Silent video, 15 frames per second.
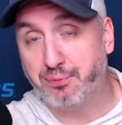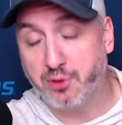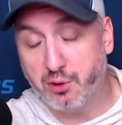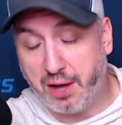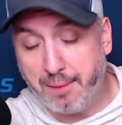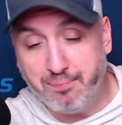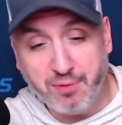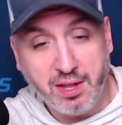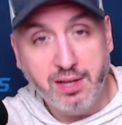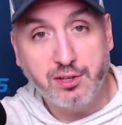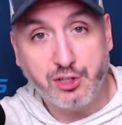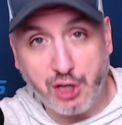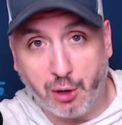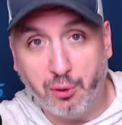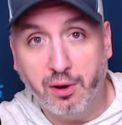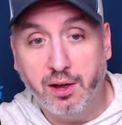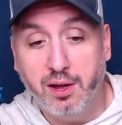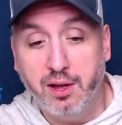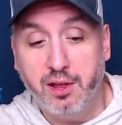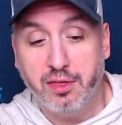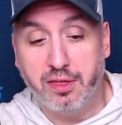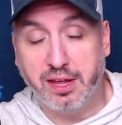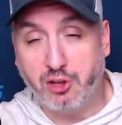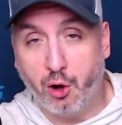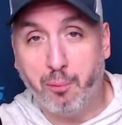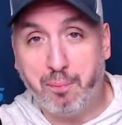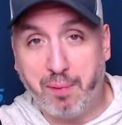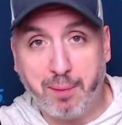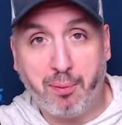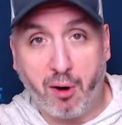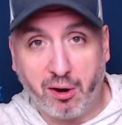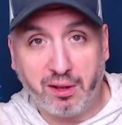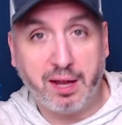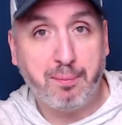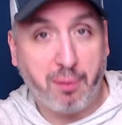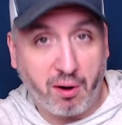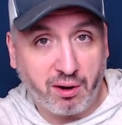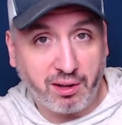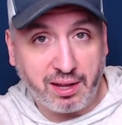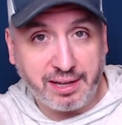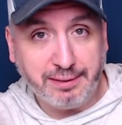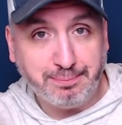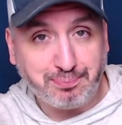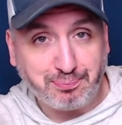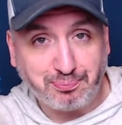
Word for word: Okay, so the don't bet a parlay parlay,